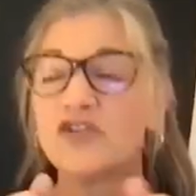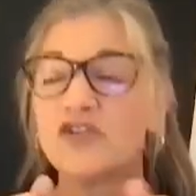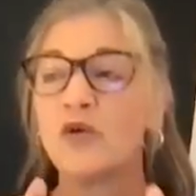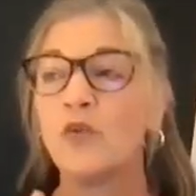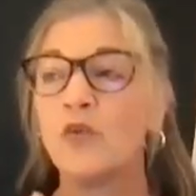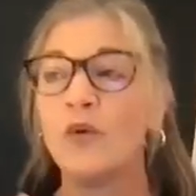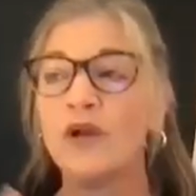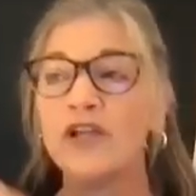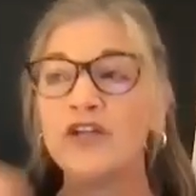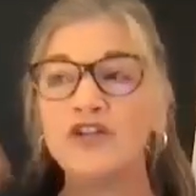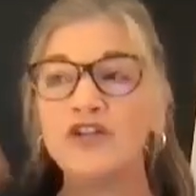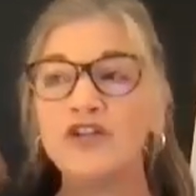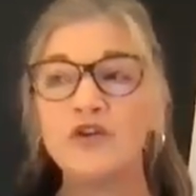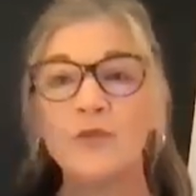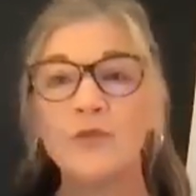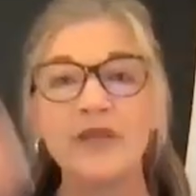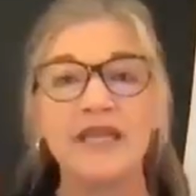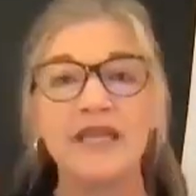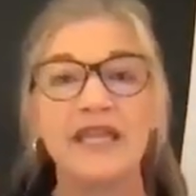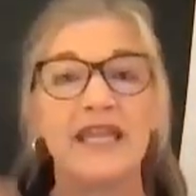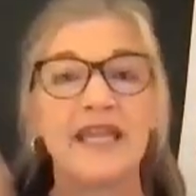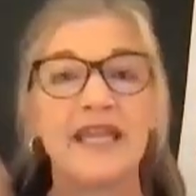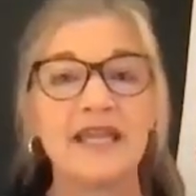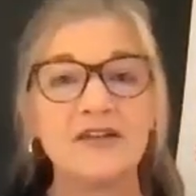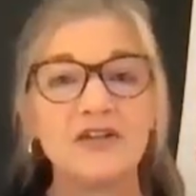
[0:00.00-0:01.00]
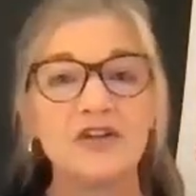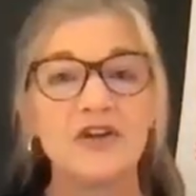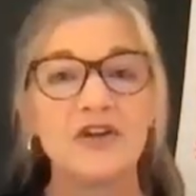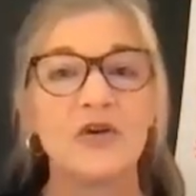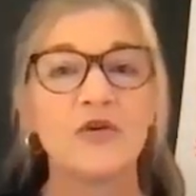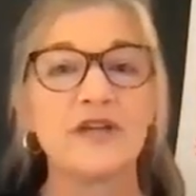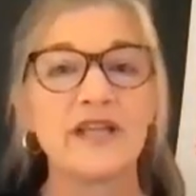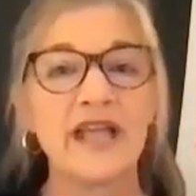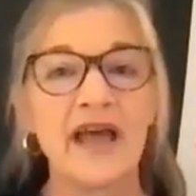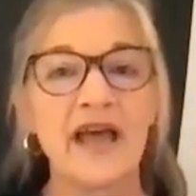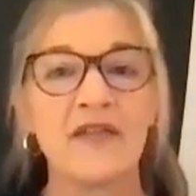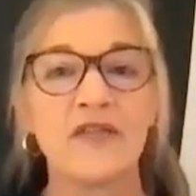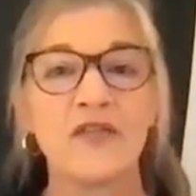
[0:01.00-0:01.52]
So when you begin to
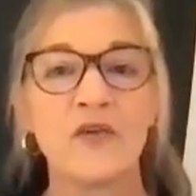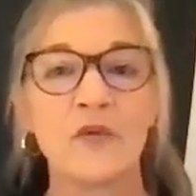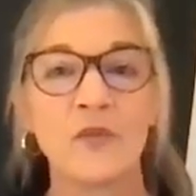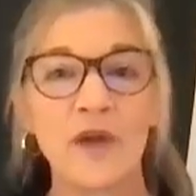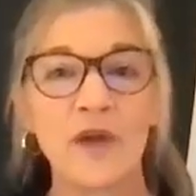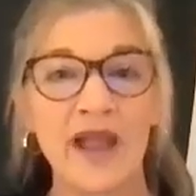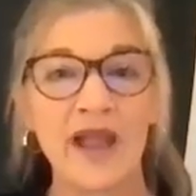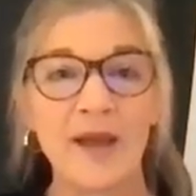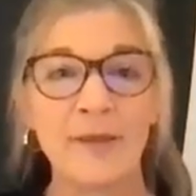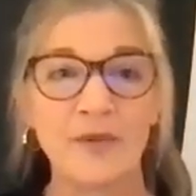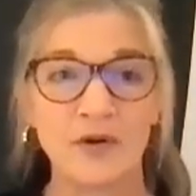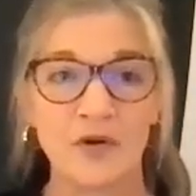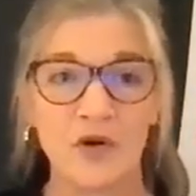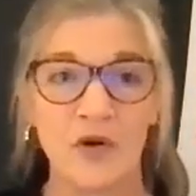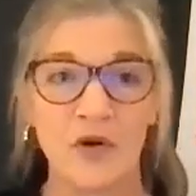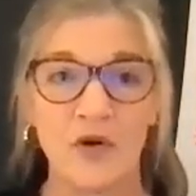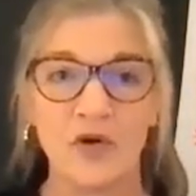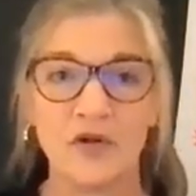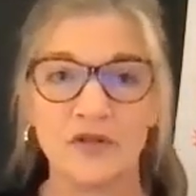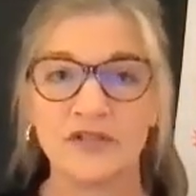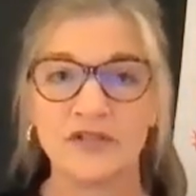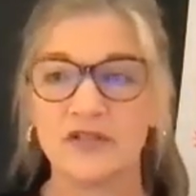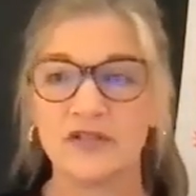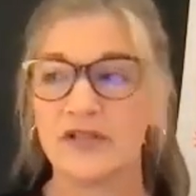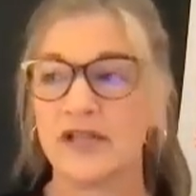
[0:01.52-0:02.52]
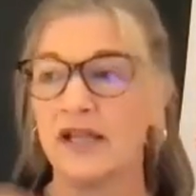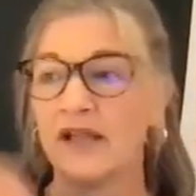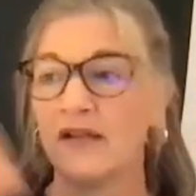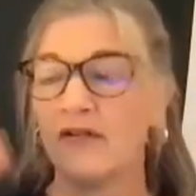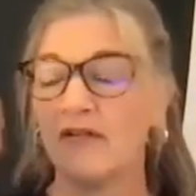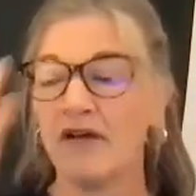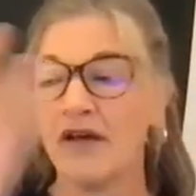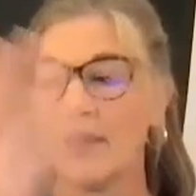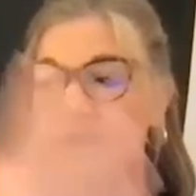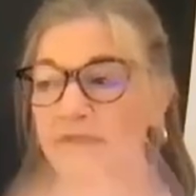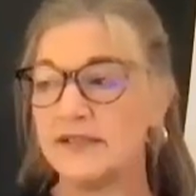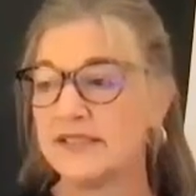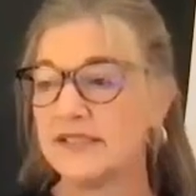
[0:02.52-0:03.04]
go down the rabbit hole and you're
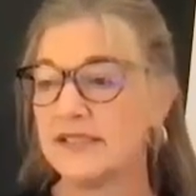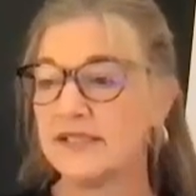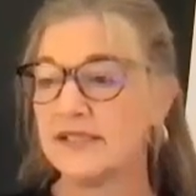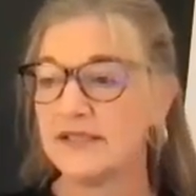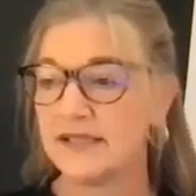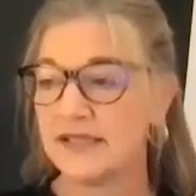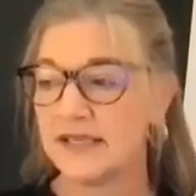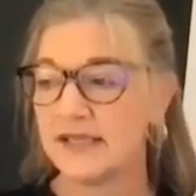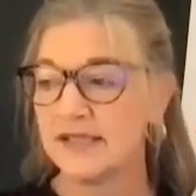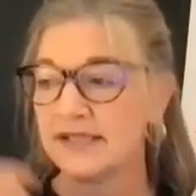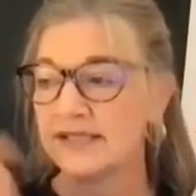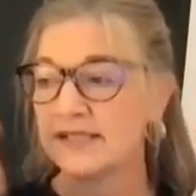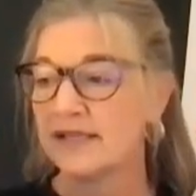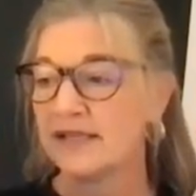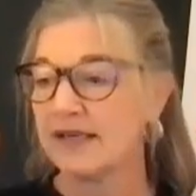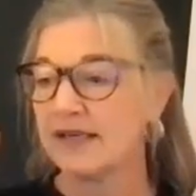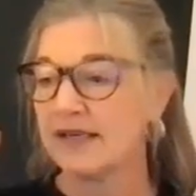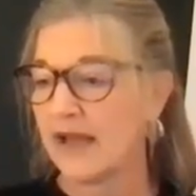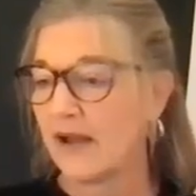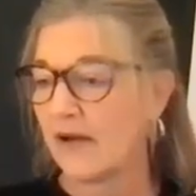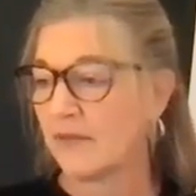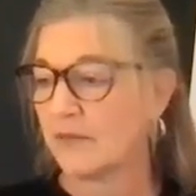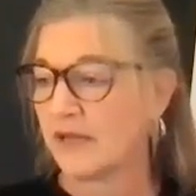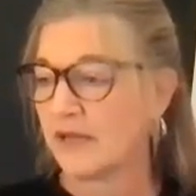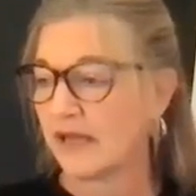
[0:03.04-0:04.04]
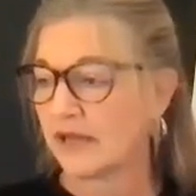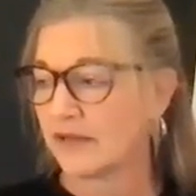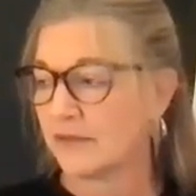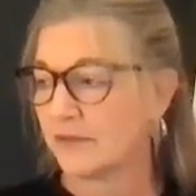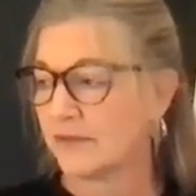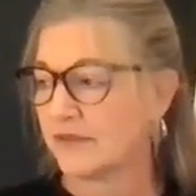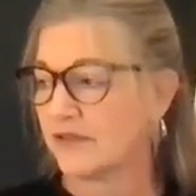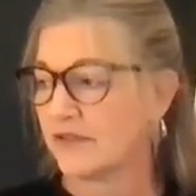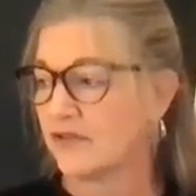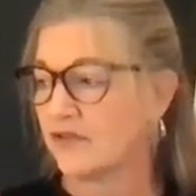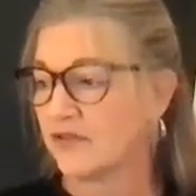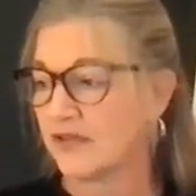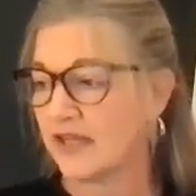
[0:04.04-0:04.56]
like, oh, I did this and now I'm not
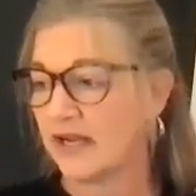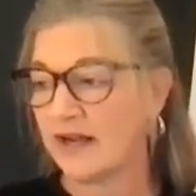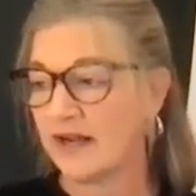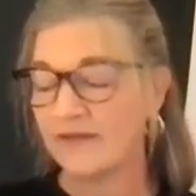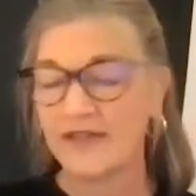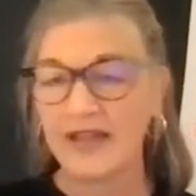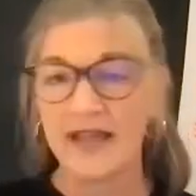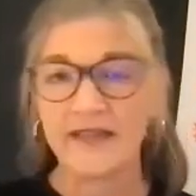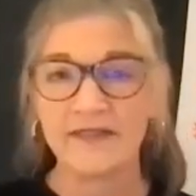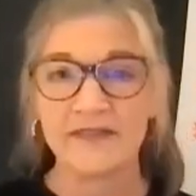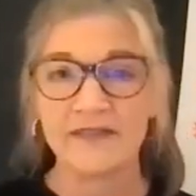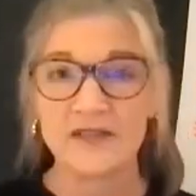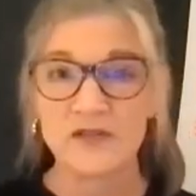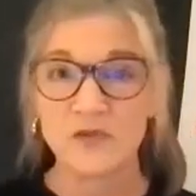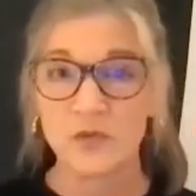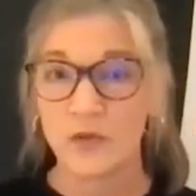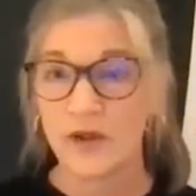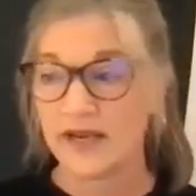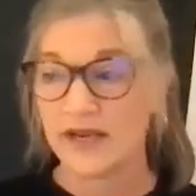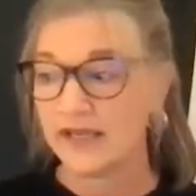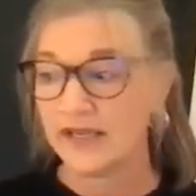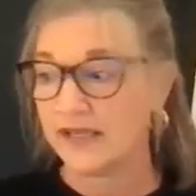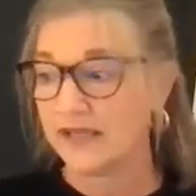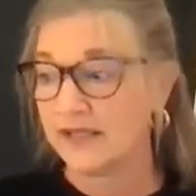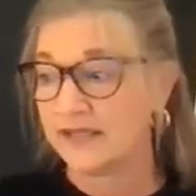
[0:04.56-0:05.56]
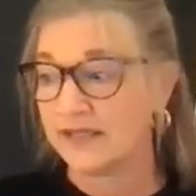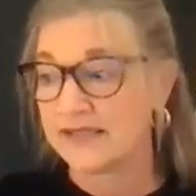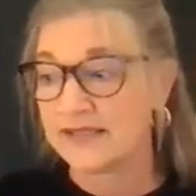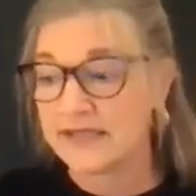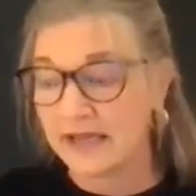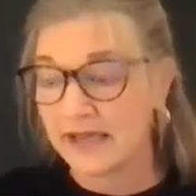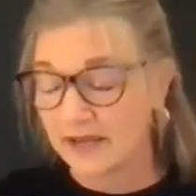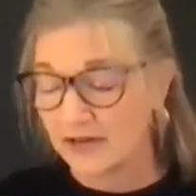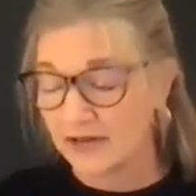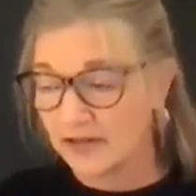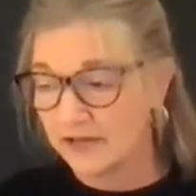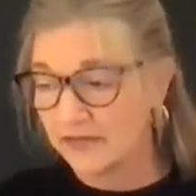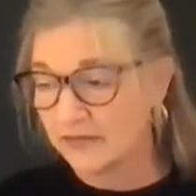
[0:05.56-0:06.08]
going to be there. Then I've got this wedding and
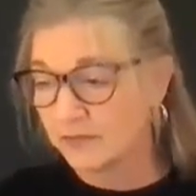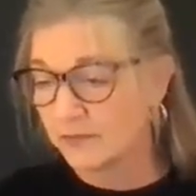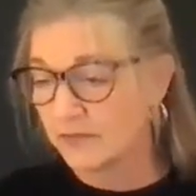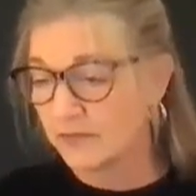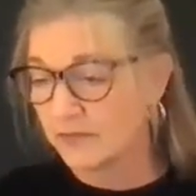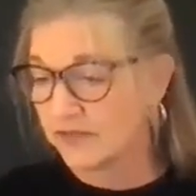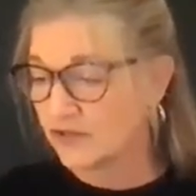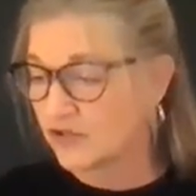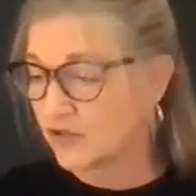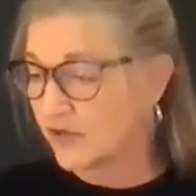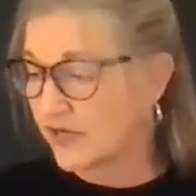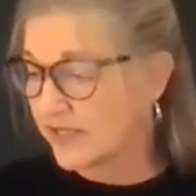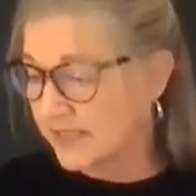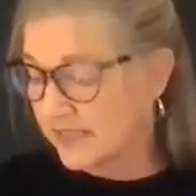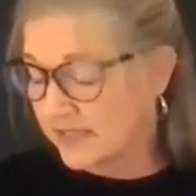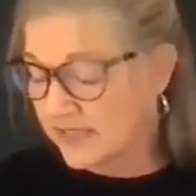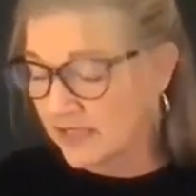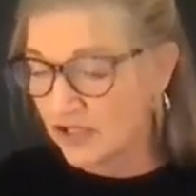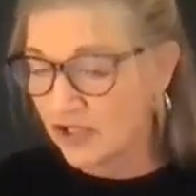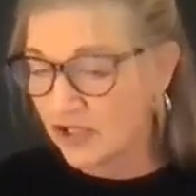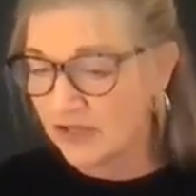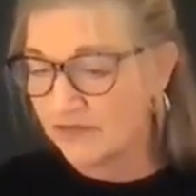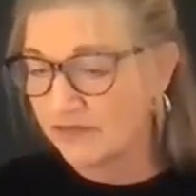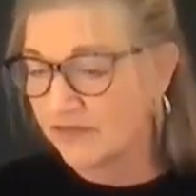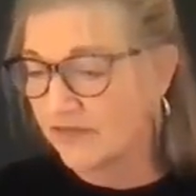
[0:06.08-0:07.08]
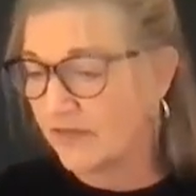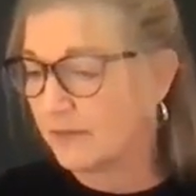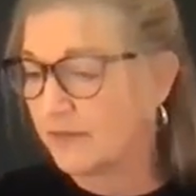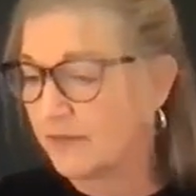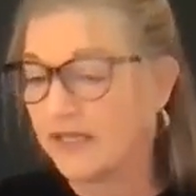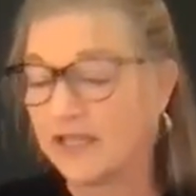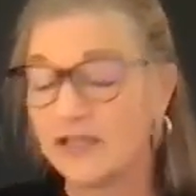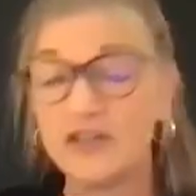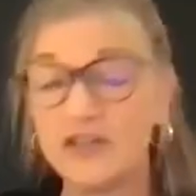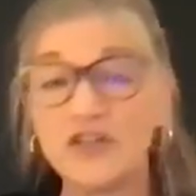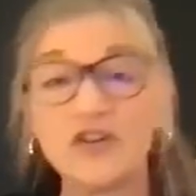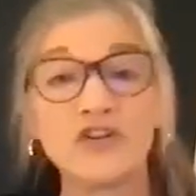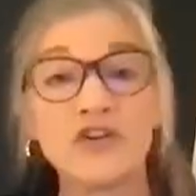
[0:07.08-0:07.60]
it's not going to, the dress isn't going to
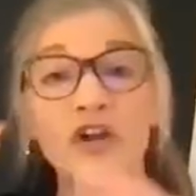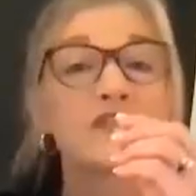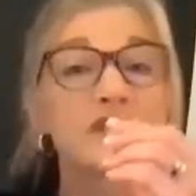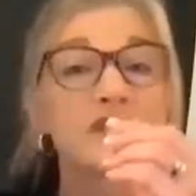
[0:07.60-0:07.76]
fit me. And